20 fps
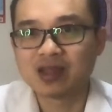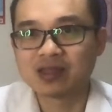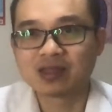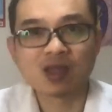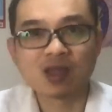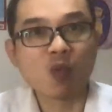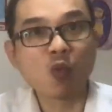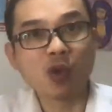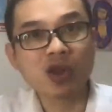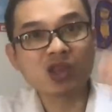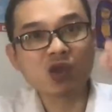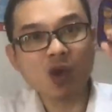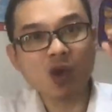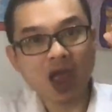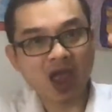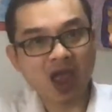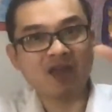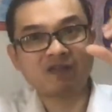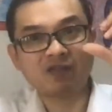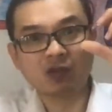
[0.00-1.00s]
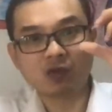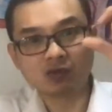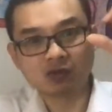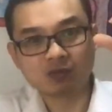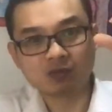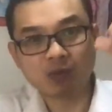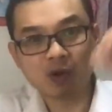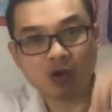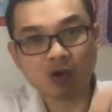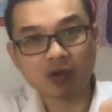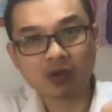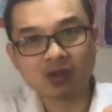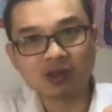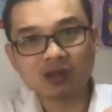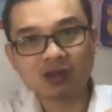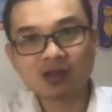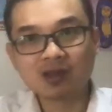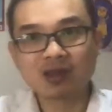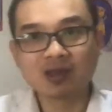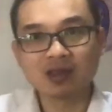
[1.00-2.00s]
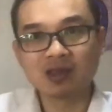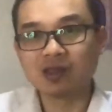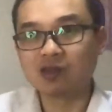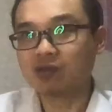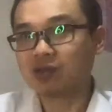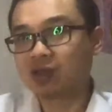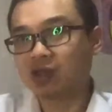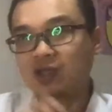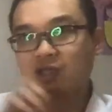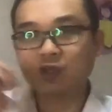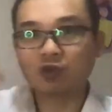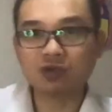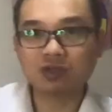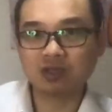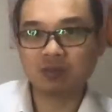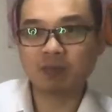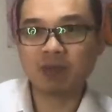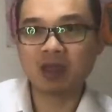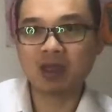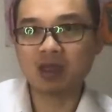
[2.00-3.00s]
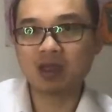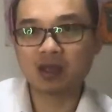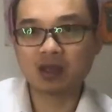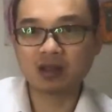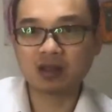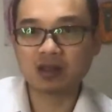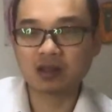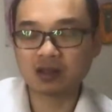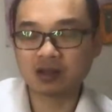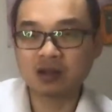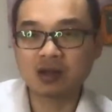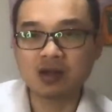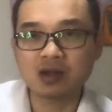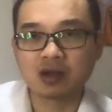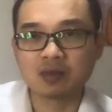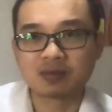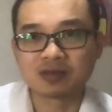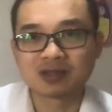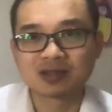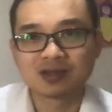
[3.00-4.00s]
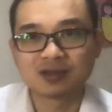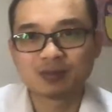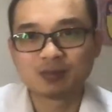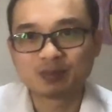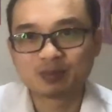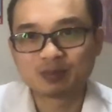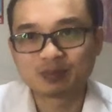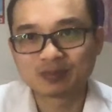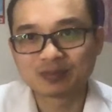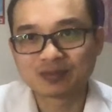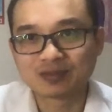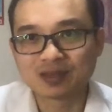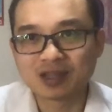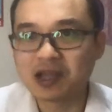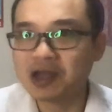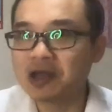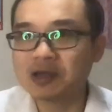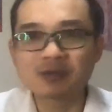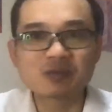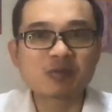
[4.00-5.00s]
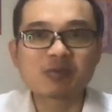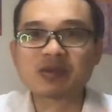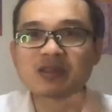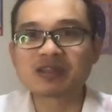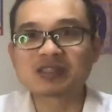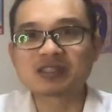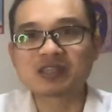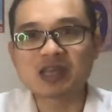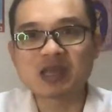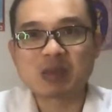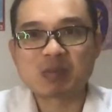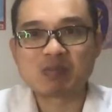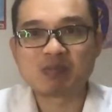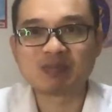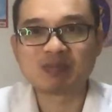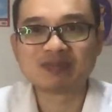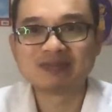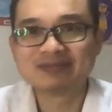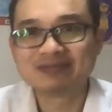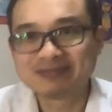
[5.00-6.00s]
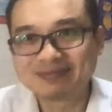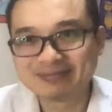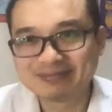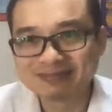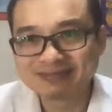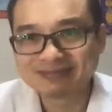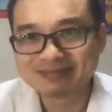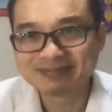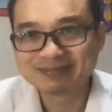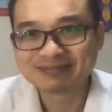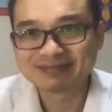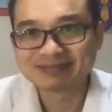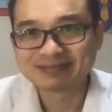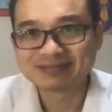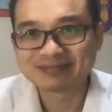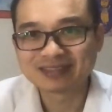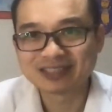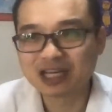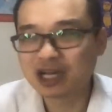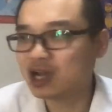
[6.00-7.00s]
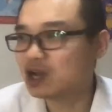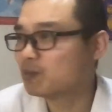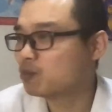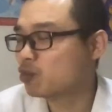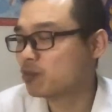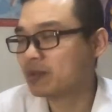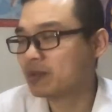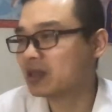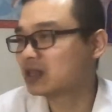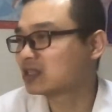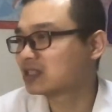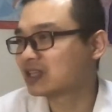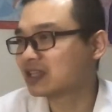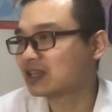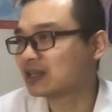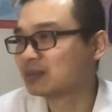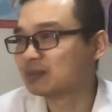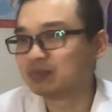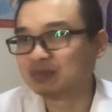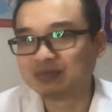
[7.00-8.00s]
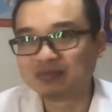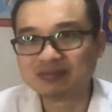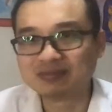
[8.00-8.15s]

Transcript: Then when you have those points, you can use the herbs. The herbs will be the same. The herb will be the same.